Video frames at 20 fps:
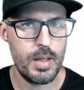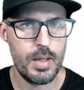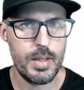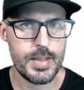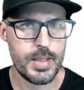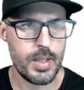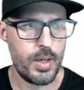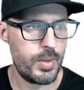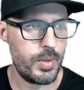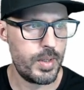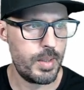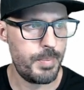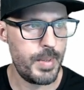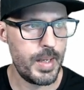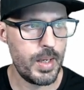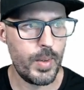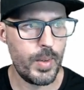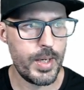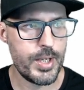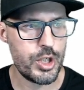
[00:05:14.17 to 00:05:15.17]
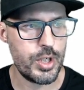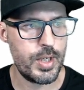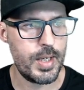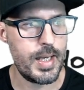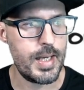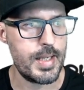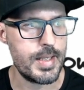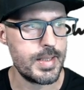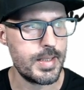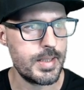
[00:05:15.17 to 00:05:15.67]
So the big question
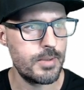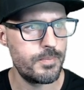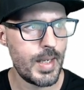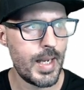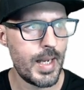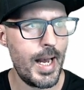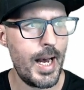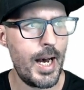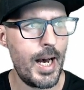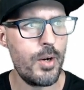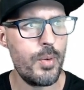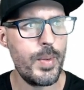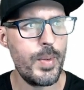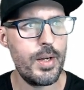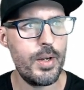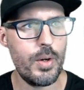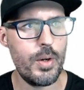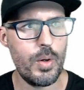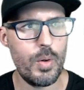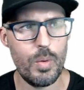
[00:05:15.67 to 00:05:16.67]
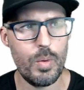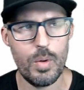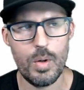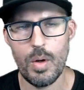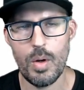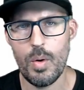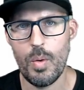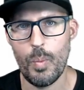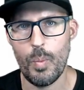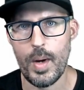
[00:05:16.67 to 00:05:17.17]
is, how do we know
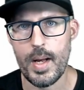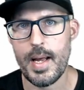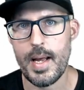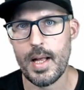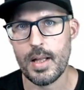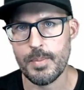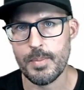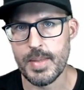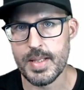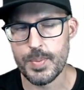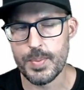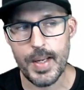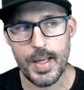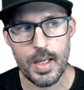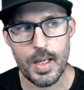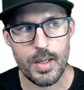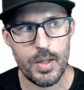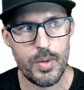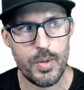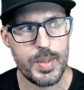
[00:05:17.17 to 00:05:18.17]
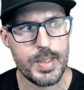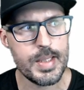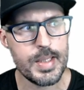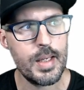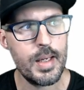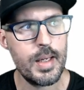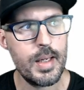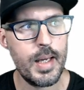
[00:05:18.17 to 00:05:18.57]
what elements we can use?